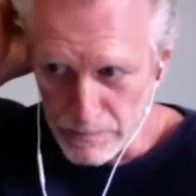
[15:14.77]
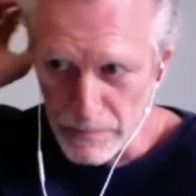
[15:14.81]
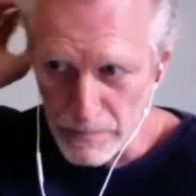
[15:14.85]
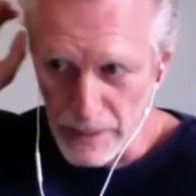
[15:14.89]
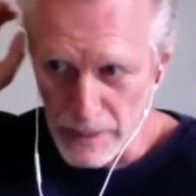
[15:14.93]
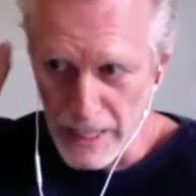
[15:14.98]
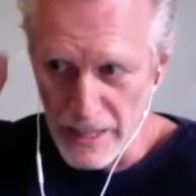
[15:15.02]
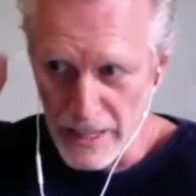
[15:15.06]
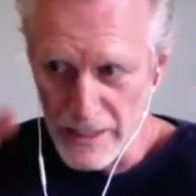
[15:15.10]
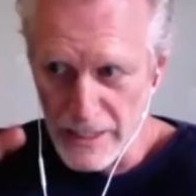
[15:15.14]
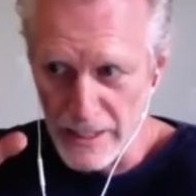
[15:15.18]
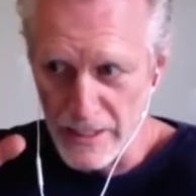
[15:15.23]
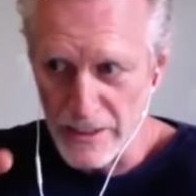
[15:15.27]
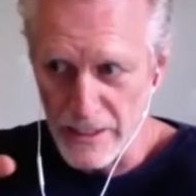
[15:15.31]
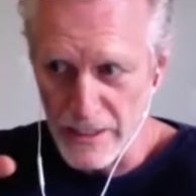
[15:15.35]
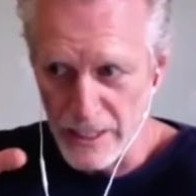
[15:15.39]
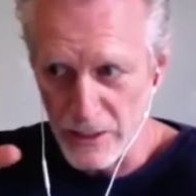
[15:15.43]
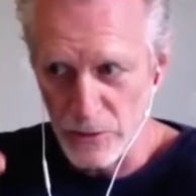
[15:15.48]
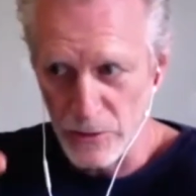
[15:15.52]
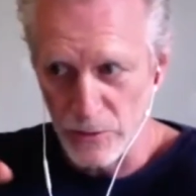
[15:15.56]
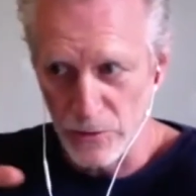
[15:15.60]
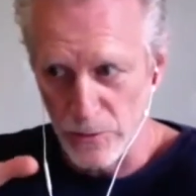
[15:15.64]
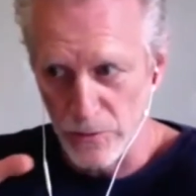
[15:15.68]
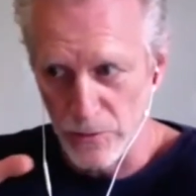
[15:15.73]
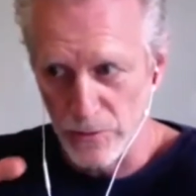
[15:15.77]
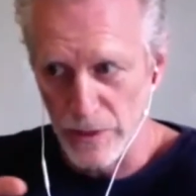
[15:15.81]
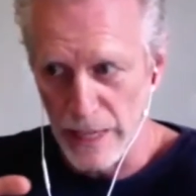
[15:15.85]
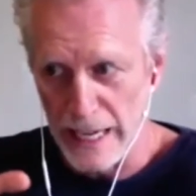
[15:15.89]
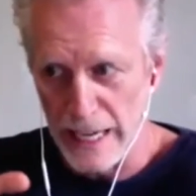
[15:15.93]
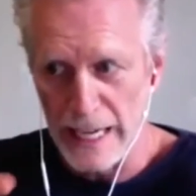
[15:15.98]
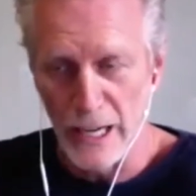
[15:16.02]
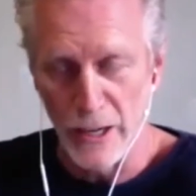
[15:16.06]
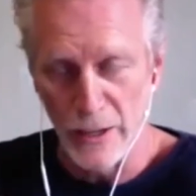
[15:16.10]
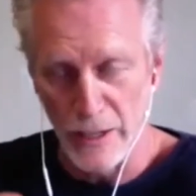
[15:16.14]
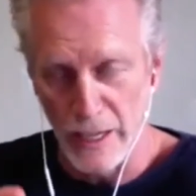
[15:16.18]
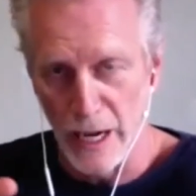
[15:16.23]
and then things flat
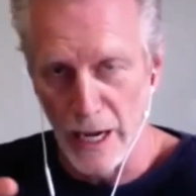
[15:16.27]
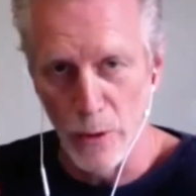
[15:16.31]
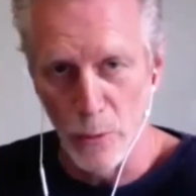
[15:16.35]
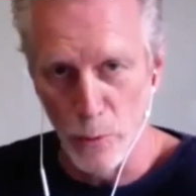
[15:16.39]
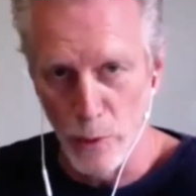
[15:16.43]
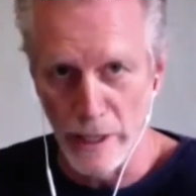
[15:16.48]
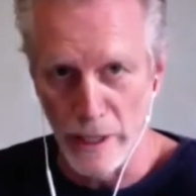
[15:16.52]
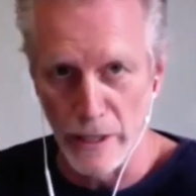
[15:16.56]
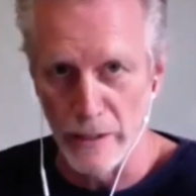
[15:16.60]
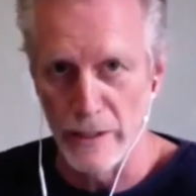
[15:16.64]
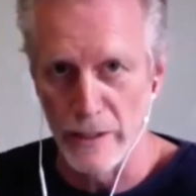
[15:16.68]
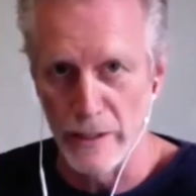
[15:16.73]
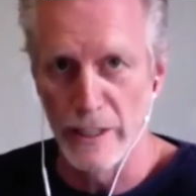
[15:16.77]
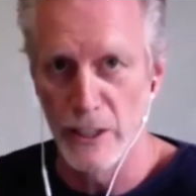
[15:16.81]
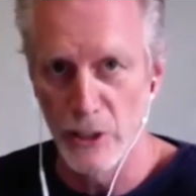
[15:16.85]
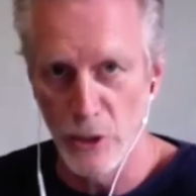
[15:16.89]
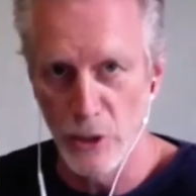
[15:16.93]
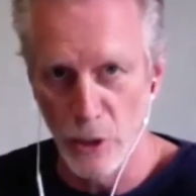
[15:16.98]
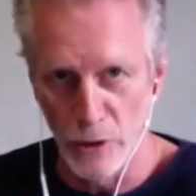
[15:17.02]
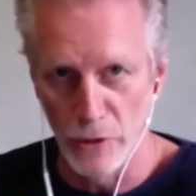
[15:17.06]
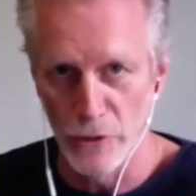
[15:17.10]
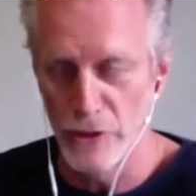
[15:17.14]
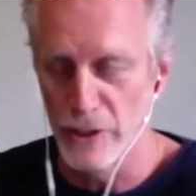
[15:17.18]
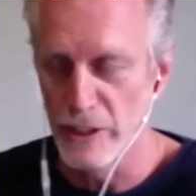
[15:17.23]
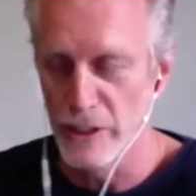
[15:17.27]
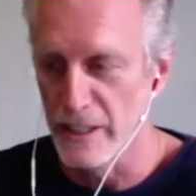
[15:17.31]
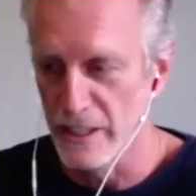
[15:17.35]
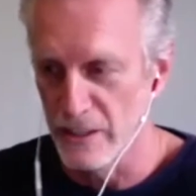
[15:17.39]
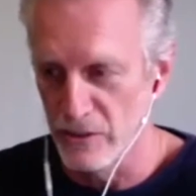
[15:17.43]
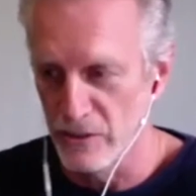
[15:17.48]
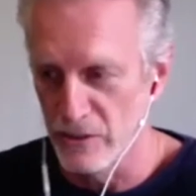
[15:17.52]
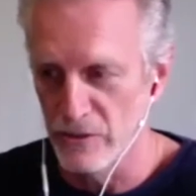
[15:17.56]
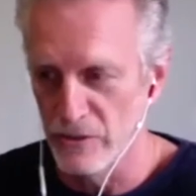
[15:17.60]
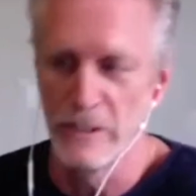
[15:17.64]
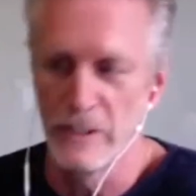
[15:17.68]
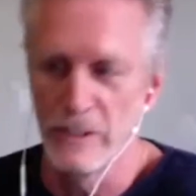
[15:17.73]
out got weird and culty
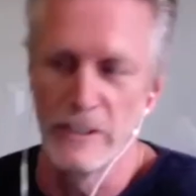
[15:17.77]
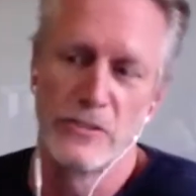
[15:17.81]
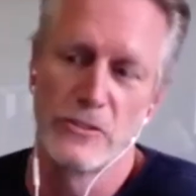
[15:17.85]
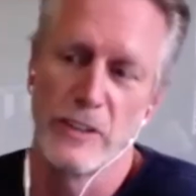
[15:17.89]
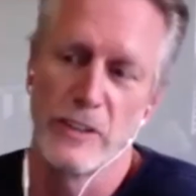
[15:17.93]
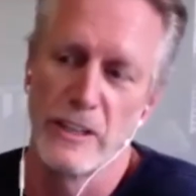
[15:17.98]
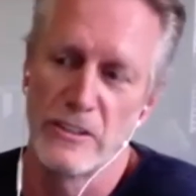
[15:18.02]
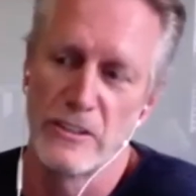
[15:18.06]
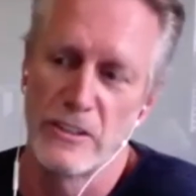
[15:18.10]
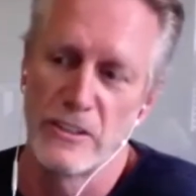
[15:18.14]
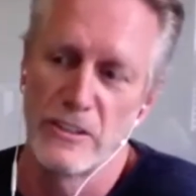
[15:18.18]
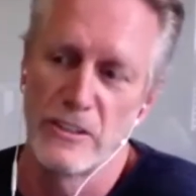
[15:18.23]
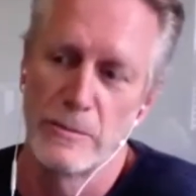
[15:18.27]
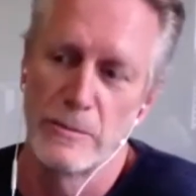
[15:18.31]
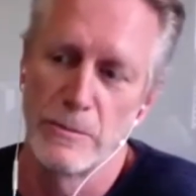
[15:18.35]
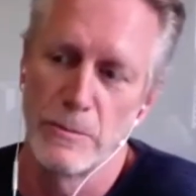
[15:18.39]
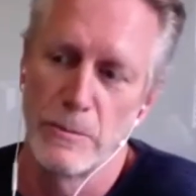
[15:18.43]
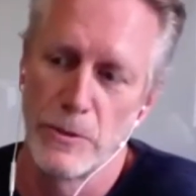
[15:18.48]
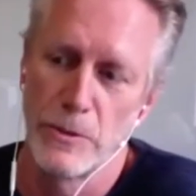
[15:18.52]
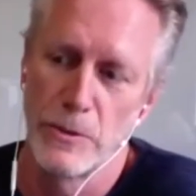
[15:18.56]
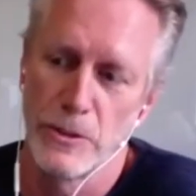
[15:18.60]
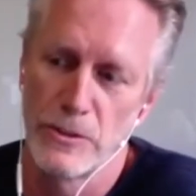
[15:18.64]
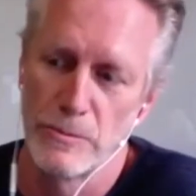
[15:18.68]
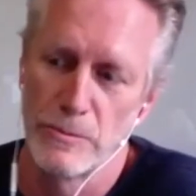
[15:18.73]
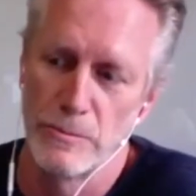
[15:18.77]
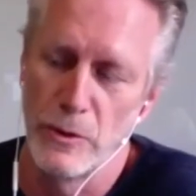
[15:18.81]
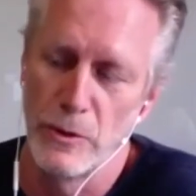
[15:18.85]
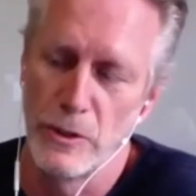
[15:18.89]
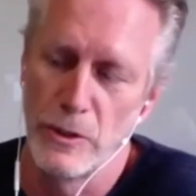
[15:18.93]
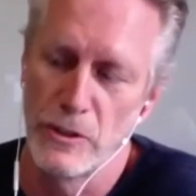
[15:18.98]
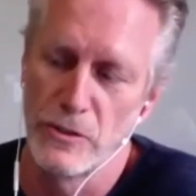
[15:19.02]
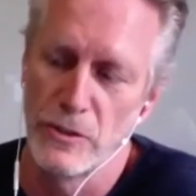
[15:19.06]
and really strange at some point.